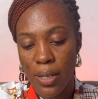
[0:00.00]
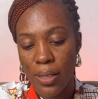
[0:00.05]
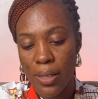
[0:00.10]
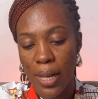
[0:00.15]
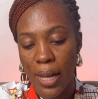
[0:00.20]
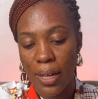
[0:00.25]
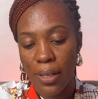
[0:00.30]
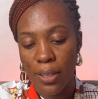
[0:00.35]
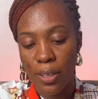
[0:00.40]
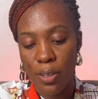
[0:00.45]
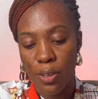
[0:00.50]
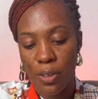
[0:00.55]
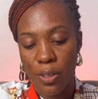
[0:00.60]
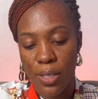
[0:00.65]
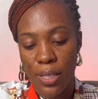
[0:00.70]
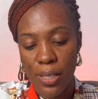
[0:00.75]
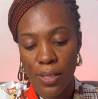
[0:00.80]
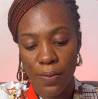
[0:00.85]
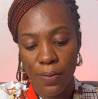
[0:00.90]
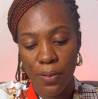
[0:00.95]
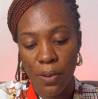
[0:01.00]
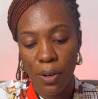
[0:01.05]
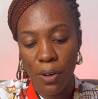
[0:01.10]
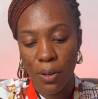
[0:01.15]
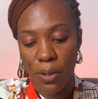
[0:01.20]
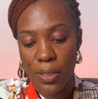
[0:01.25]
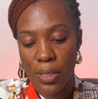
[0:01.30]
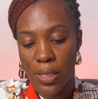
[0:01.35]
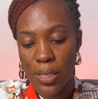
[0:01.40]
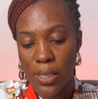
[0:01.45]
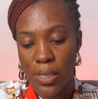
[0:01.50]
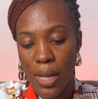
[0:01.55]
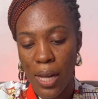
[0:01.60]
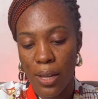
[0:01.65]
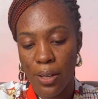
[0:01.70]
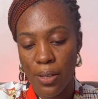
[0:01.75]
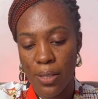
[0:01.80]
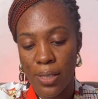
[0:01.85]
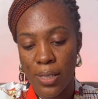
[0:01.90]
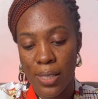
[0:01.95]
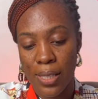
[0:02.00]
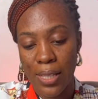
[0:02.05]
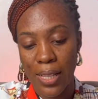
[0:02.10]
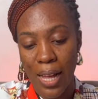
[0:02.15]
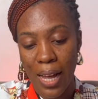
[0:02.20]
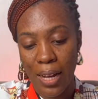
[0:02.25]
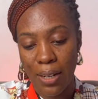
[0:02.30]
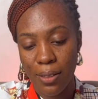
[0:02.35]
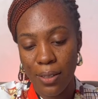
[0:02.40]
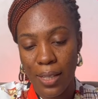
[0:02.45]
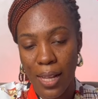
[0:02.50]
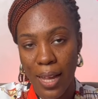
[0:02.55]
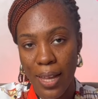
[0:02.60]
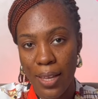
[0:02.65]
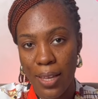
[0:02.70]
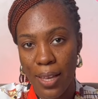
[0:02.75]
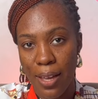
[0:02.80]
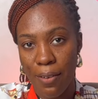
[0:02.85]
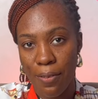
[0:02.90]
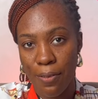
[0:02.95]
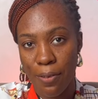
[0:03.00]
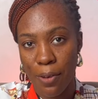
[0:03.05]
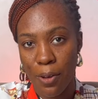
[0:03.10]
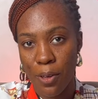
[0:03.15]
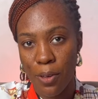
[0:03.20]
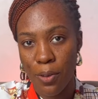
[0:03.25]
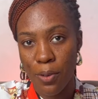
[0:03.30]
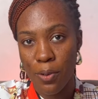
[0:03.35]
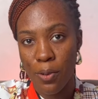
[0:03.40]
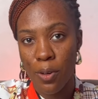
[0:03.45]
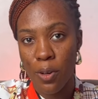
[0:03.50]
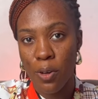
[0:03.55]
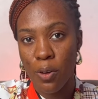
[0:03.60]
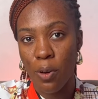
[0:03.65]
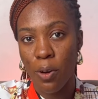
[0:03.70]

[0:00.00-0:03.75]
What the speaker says: that these 4 courses that is outlined here for you